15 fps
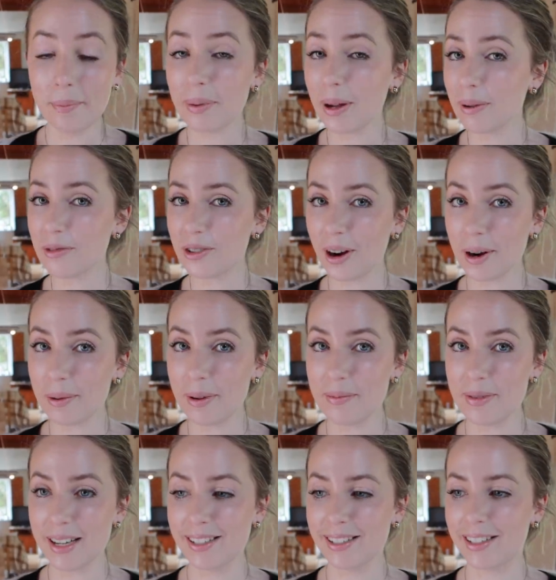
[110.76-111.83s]
But I'm trying my
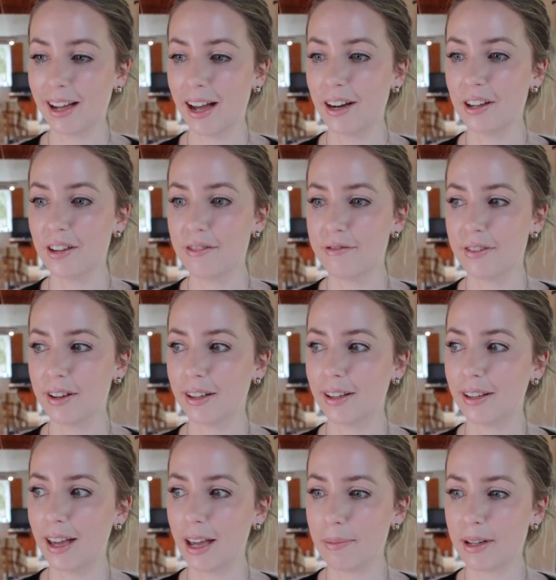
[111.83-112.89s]
best to kind of
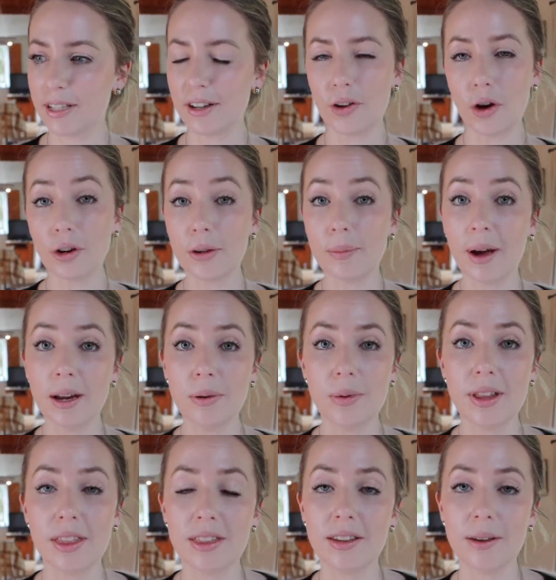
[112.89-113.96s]
keep myself occupied
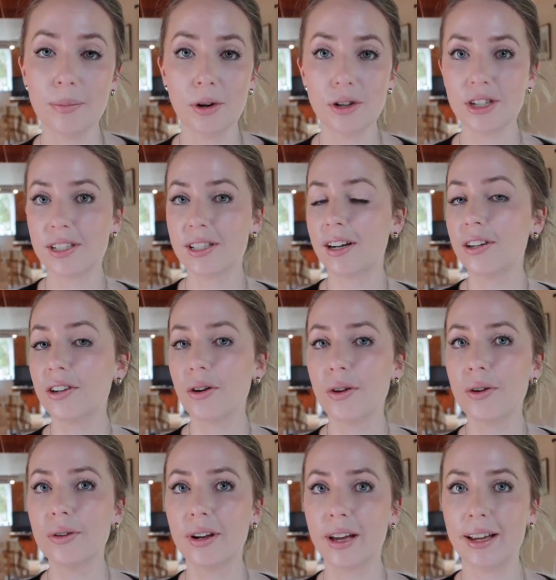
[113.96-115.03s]
with projects that I
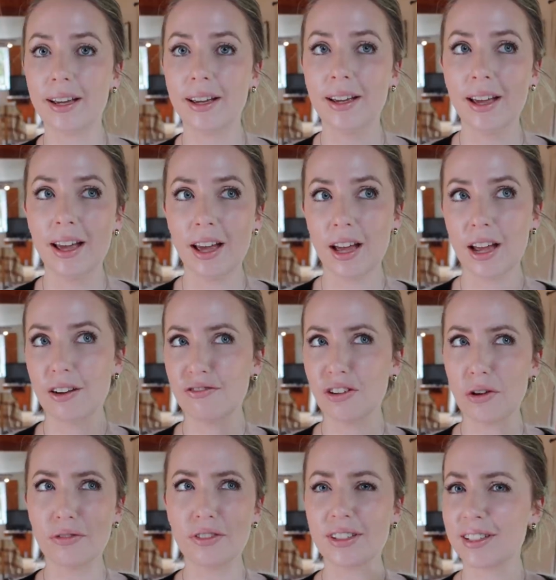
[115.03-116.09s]
know like
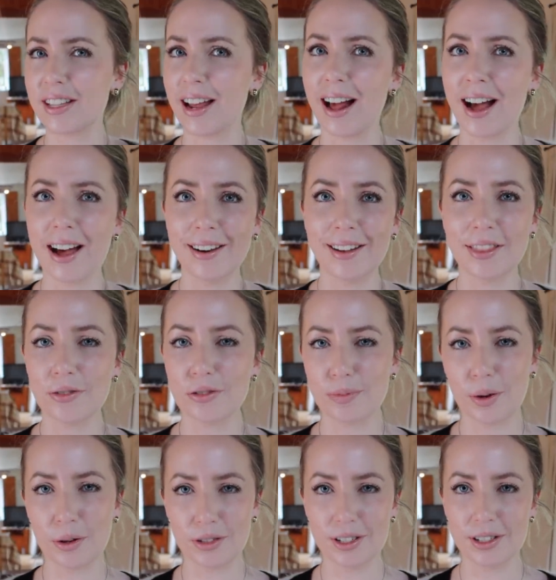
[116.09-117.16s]
involve things that aren't in those
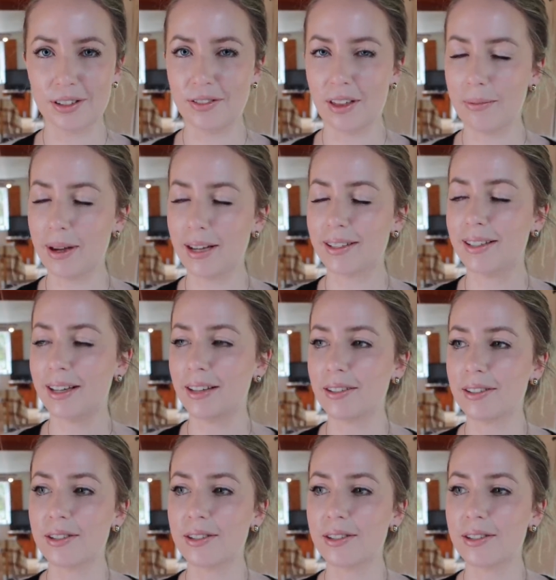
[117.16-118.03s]
boxes, if that makes sense.